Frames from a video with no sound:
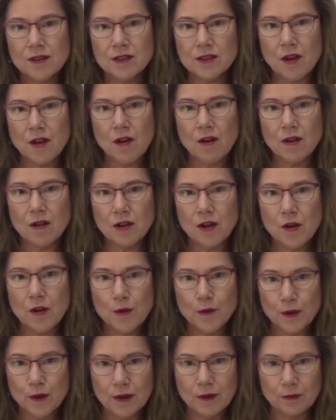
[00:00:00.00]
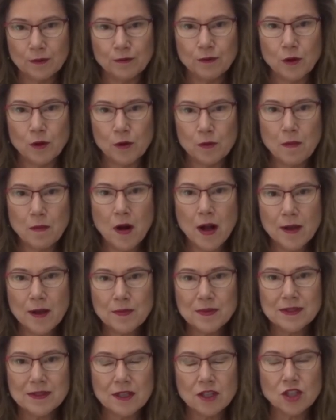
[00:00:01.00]
So, you know, for
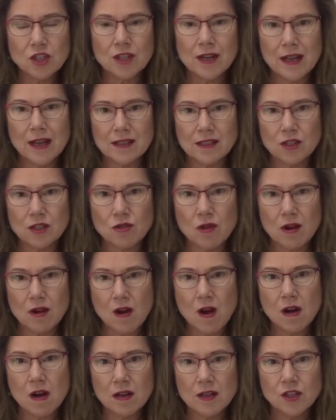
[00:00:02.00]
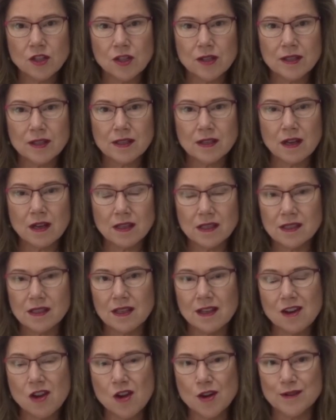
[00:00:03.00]
my position as a trichologist, I
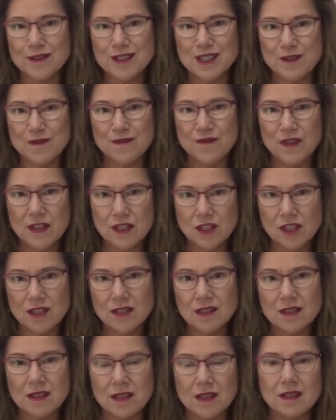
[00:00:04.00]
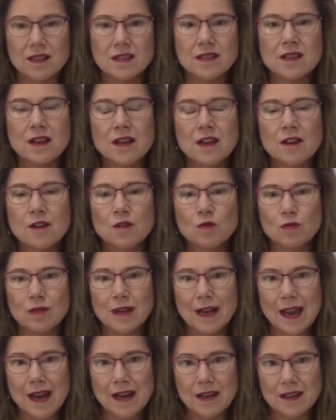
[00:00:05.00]
see a lot of deficiencies
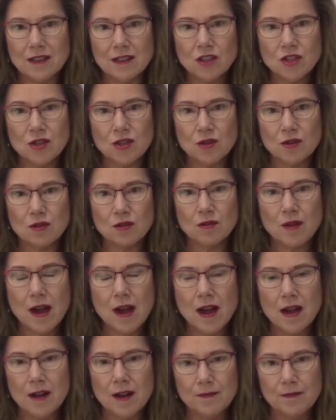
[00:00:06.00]
relating to